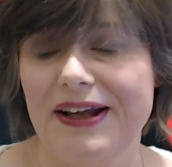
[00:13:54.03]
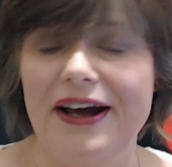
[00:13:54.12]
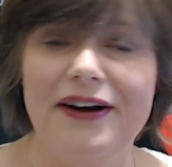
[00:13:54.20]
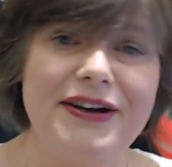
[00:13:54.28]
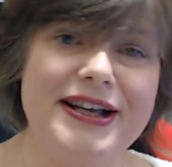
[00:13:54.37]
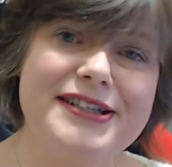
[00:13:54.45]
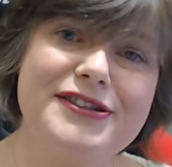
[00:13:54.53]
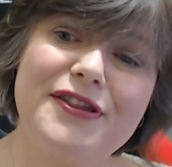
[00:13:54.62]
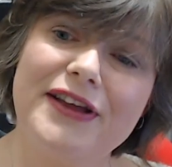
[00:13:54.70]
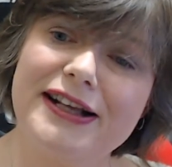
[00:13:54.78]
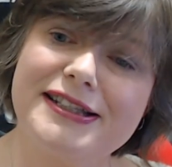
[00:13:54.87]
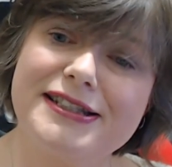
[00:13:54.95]
Okay, so
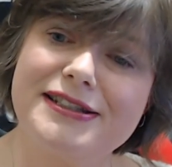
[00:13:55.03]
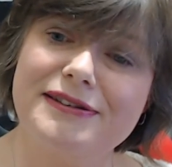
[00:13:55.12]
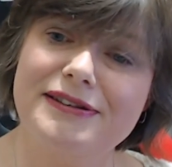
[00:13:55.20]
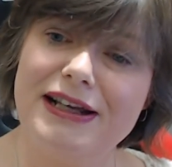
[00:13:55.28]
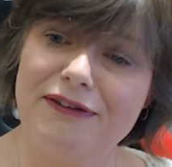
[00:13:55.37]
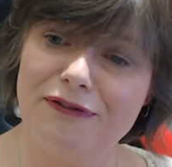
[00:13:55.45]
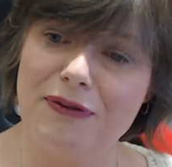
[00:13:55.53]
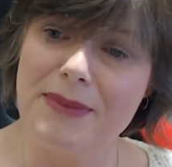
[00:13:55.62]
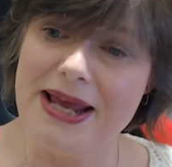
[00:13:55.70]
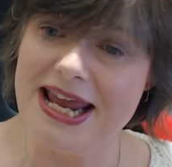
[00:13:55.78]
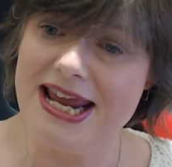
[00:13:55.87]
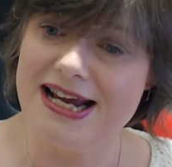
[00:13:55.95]
that's it for
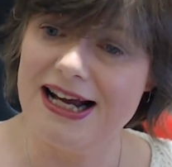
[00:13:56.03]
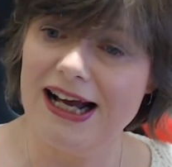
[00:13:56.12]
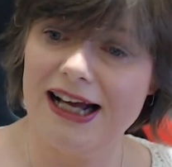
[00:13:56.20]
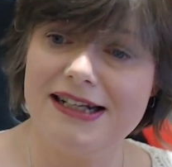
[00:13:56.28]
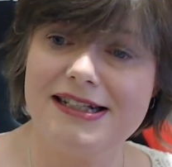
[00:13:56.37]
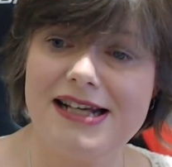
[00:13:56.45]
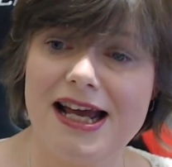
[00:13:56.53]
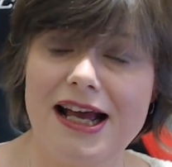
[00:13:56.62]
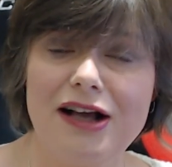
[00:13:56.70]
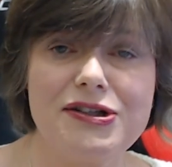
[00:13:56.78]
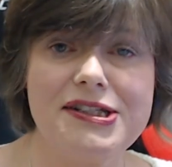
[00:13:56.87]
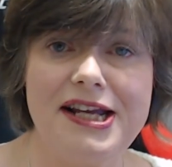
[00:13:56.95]
me, and
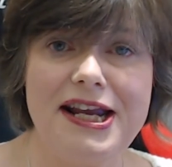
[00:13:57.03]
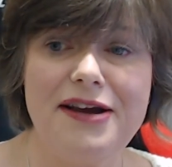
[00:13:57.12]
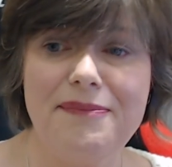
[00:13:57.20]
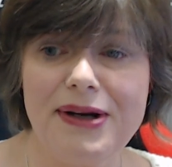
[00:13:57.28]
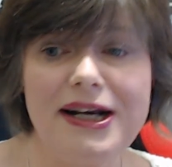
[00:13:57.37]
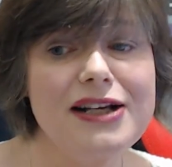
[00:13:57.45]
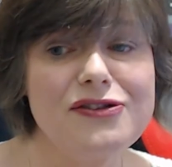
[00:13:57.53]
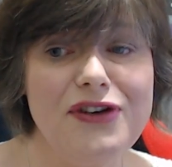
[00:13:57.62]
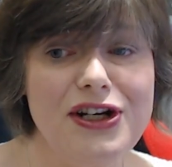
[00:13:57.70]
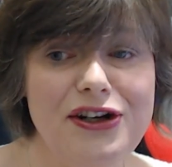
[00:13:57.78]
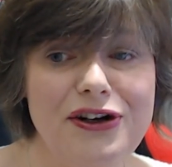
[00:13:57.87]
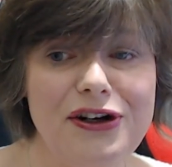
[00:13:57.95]
I'll see you in my next
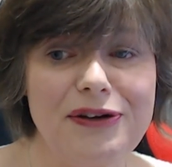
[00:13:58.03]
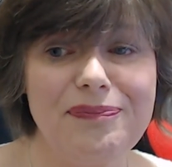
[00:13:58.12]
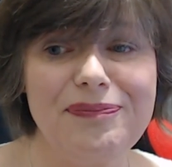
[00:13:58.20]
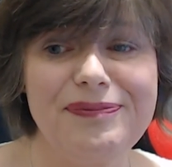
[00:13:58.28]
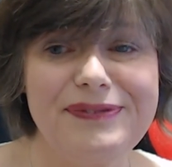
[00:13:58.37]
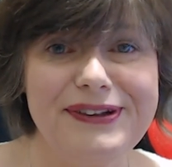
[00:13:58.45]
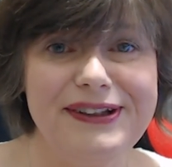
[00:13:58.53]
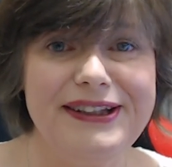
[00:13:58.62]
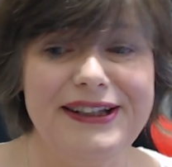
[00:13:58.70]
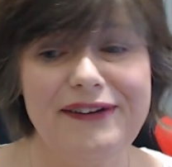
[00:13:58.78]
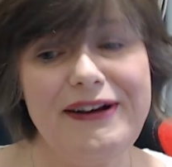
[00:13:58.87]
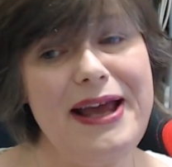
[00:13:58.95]
video.
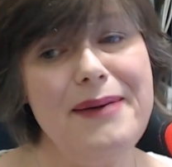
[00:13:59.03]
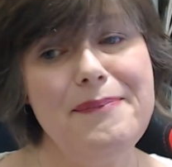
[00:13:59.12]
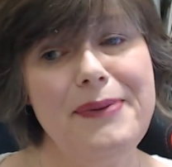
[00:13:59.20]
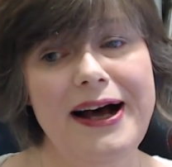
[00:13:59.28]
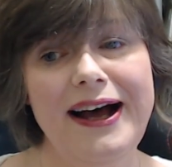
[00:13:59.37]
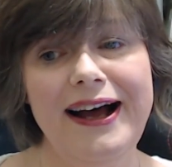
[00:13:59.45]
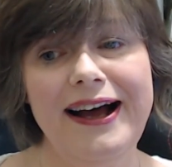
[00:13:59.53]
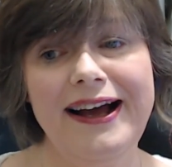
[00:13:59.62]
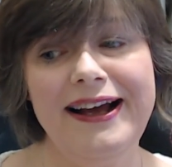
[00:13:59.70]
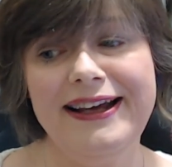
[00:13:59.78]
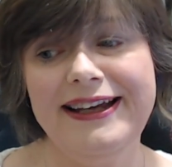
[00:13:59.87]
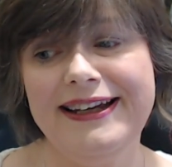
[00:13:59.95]
Okay,
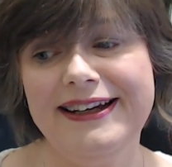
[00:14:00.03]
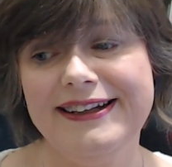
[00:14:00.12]
bye.